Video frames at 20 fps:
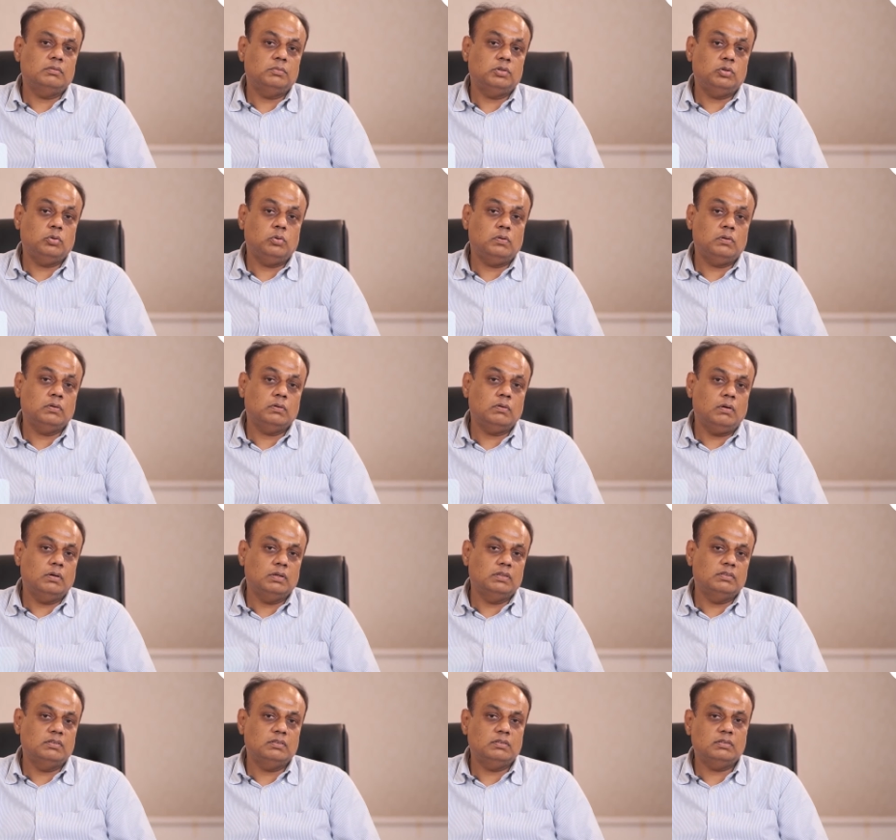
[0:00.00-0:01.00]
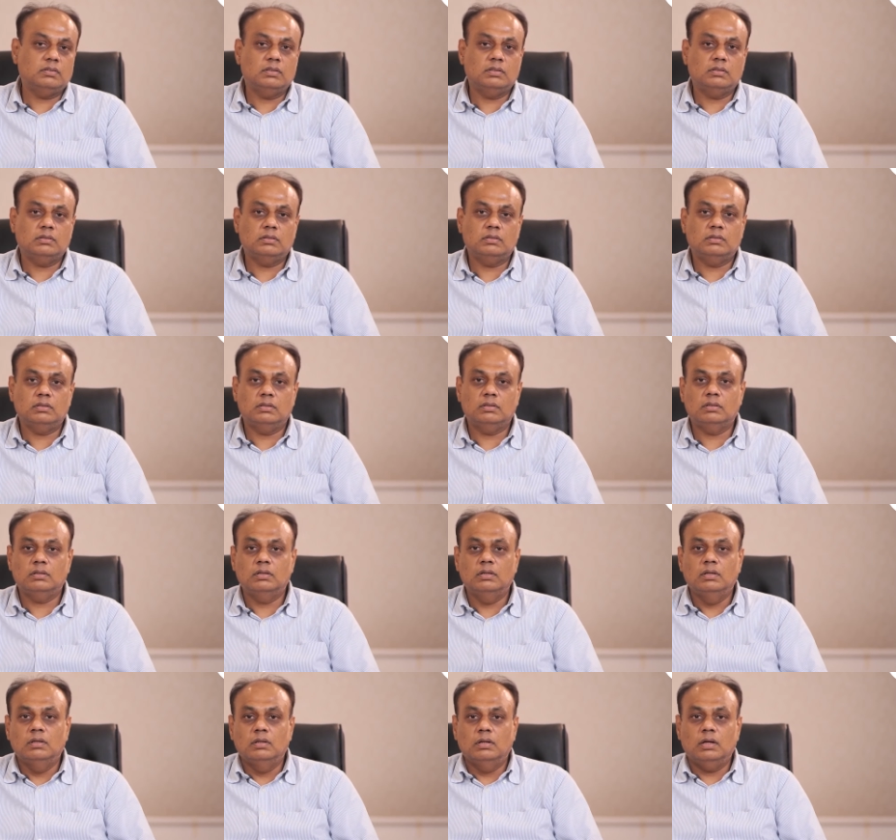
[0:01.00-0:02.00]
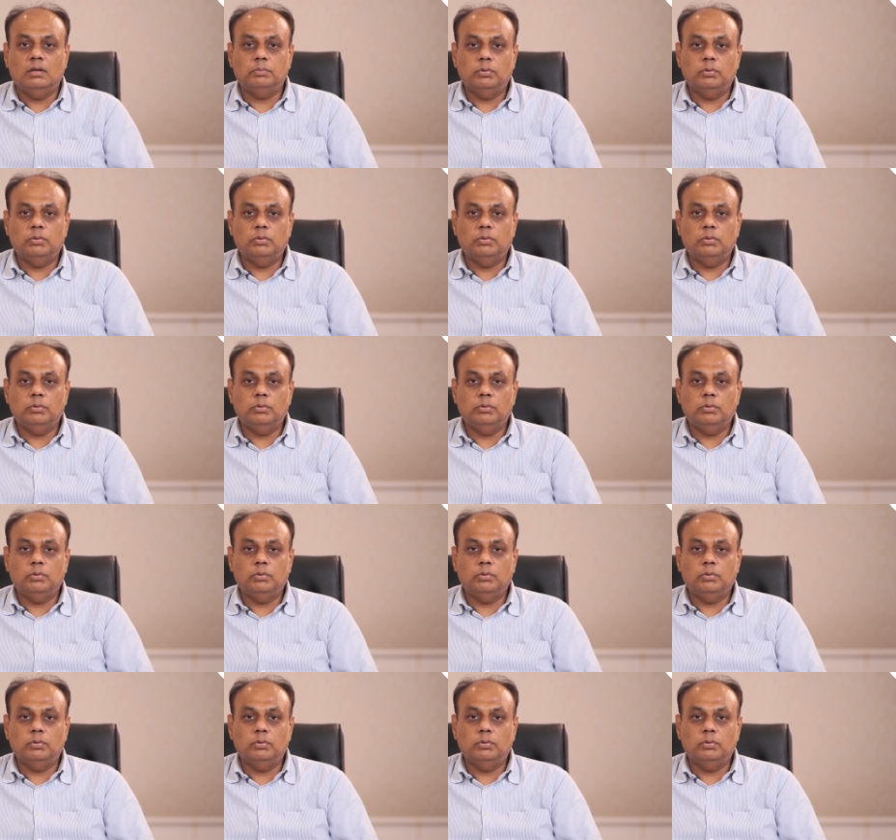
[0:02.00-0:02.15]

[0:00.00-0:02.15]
hemato-oncologist at uh,